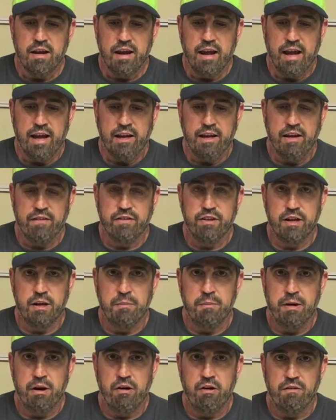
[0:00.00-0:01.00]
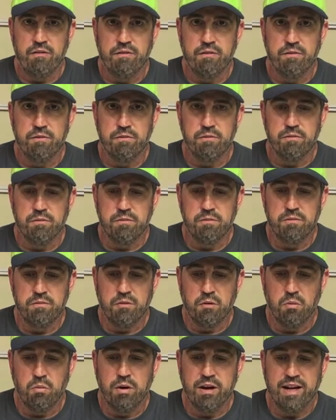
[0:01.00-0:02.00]
and you have to compare it
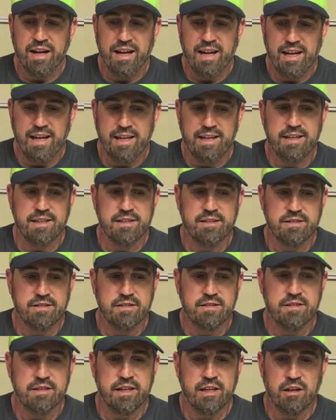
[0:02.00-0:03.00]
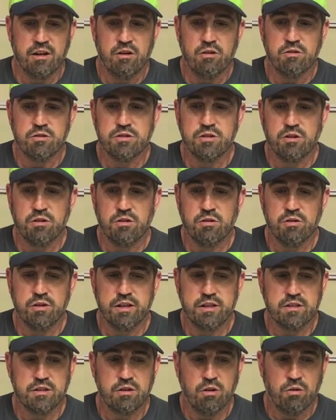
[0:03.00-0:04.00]
for what it is, so
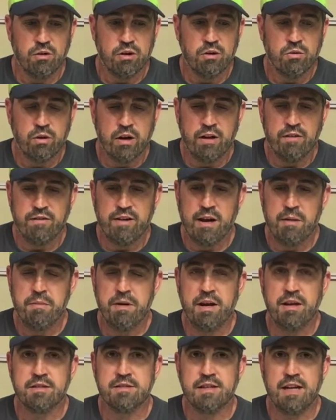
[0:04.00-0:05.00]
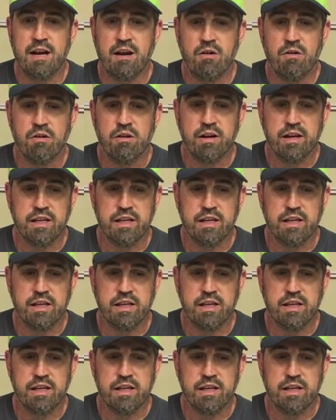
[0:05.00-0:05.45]
it's going 25 miles an hour.